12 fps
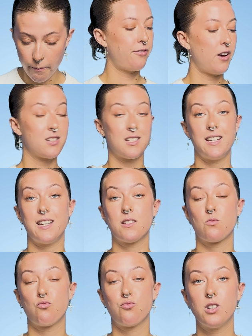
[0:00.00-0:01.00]
Firstly, it's
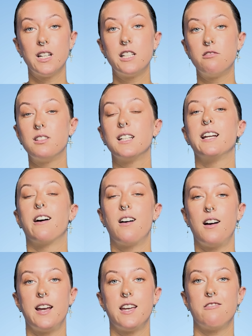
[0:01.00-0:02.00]
really, really
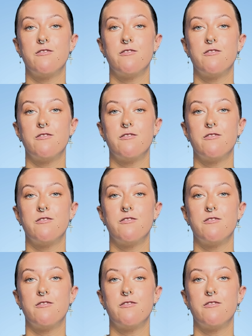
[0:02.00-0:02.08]
high in